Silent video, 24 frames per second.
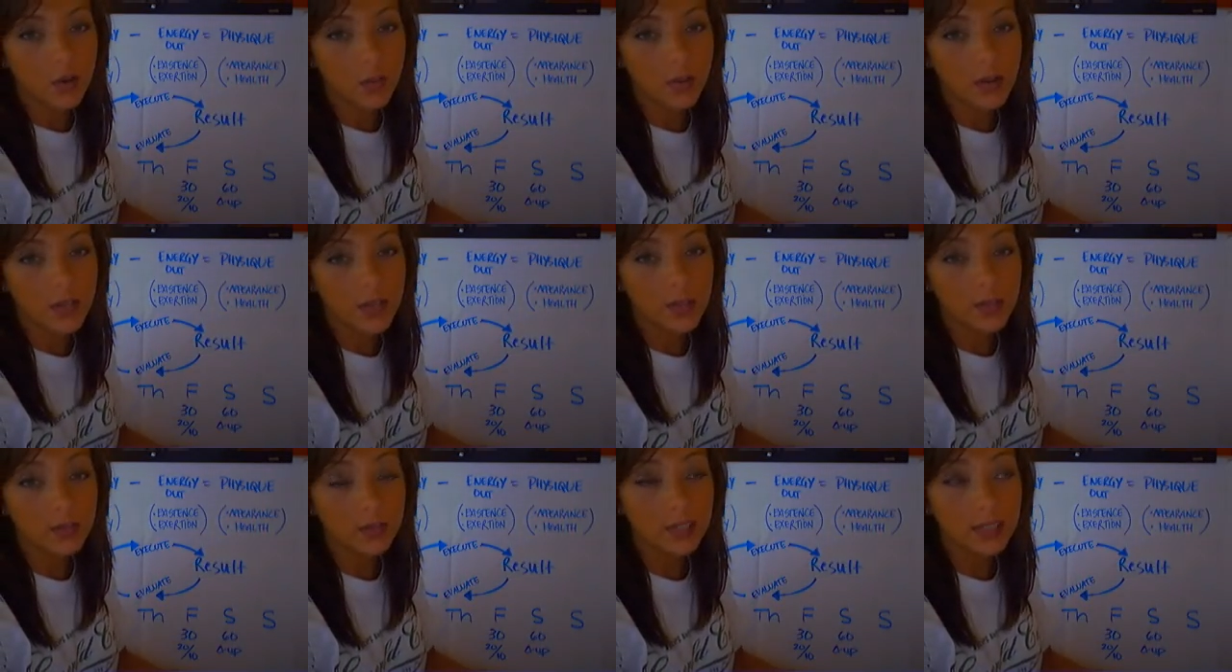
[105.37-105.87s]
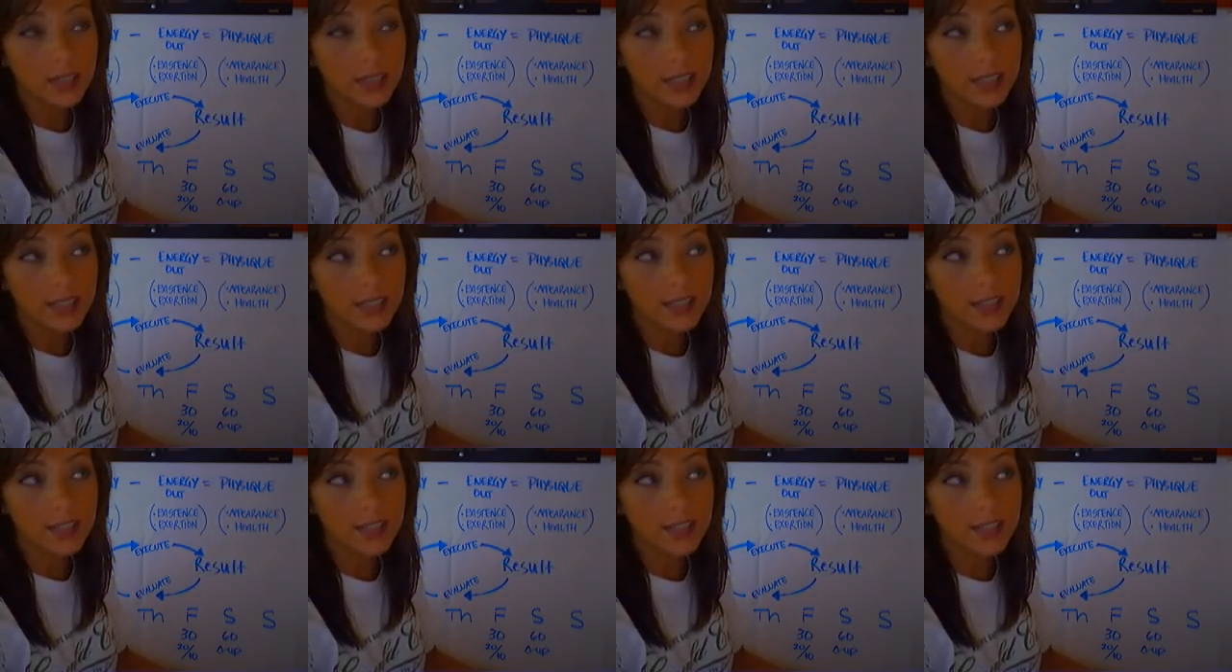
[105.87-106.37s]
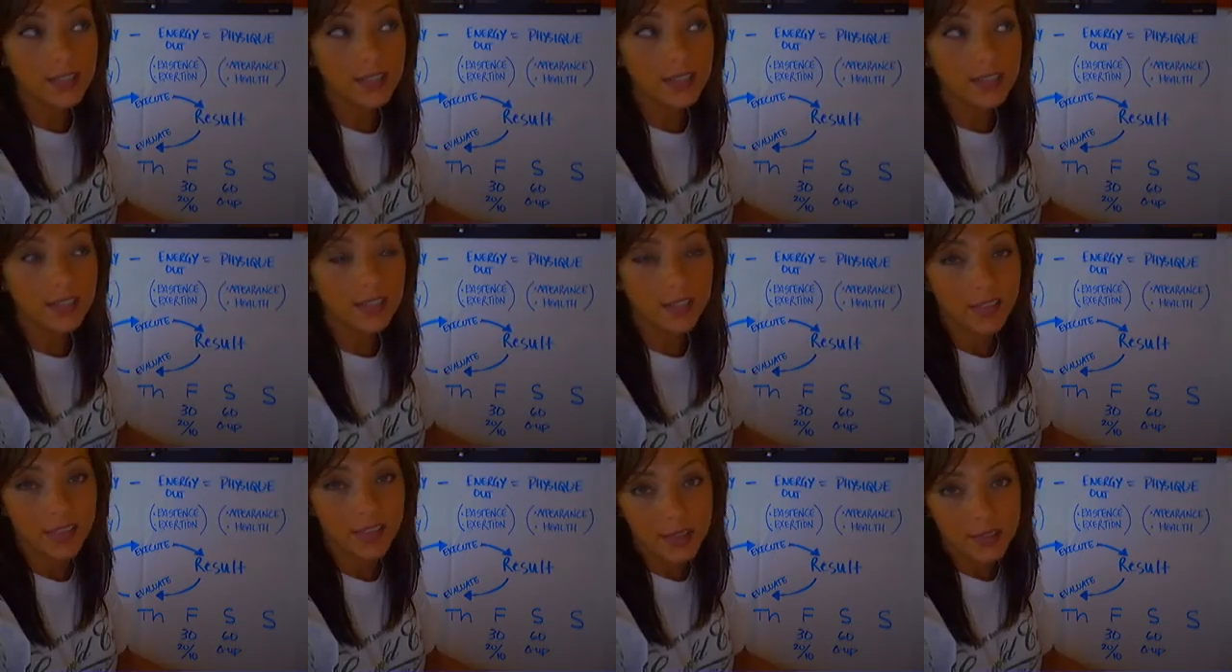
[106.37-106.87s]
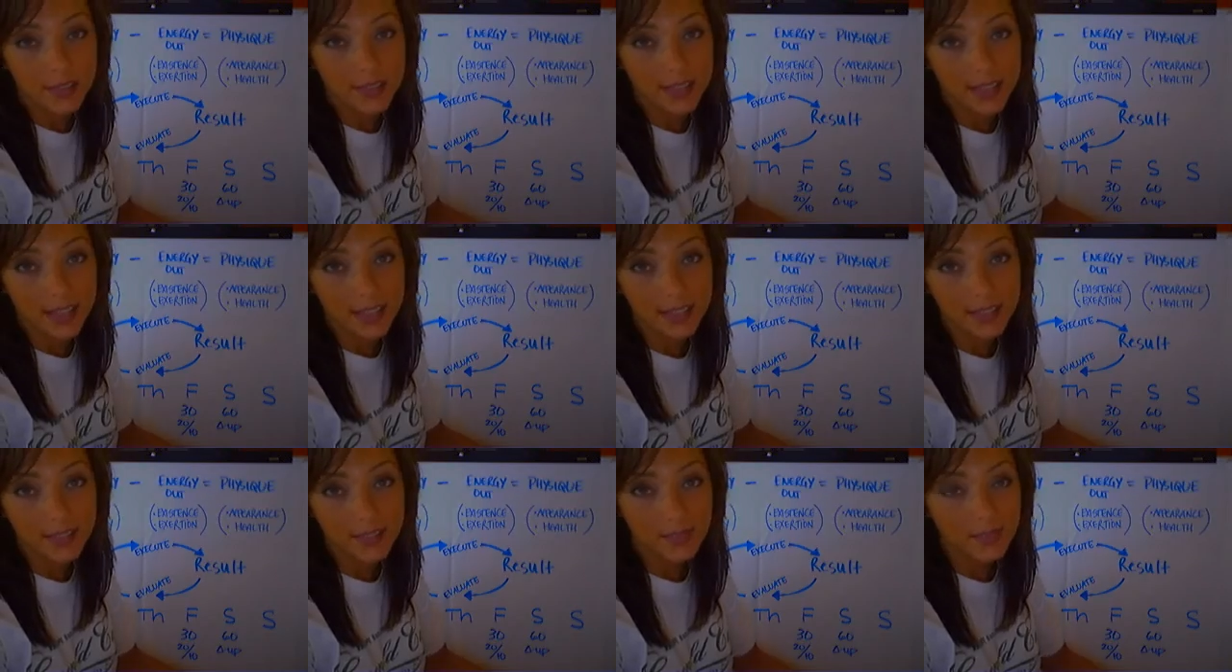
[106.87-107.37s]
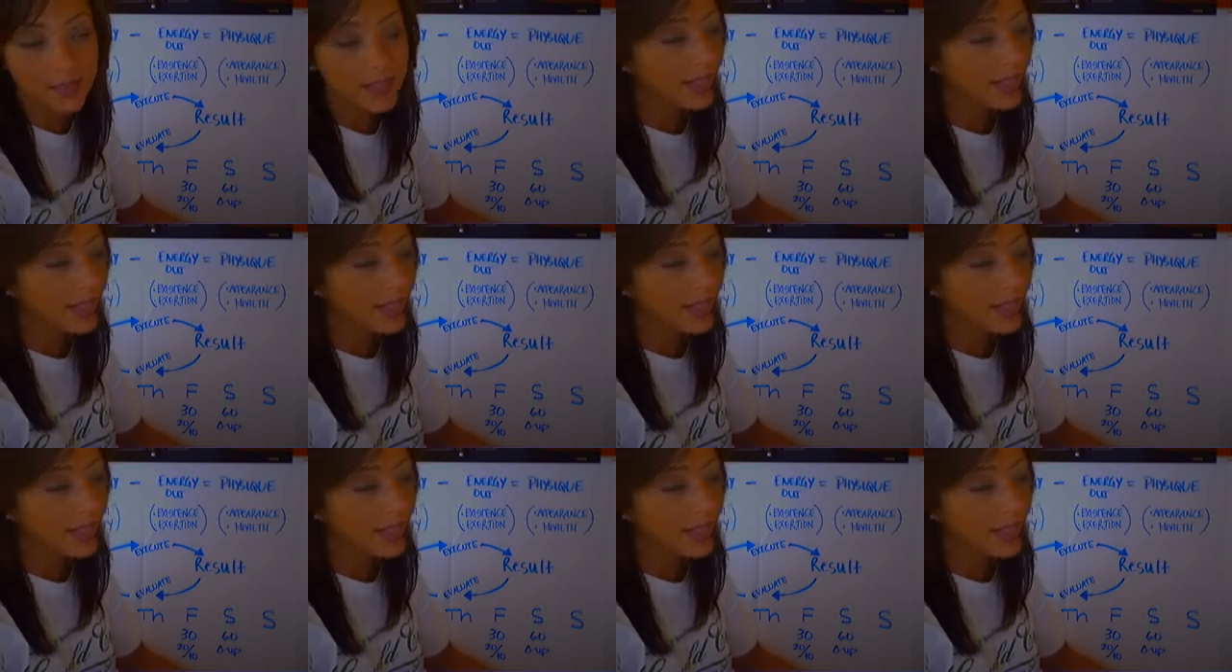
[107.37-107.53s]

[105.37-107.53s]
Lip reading: what you look like on the outside,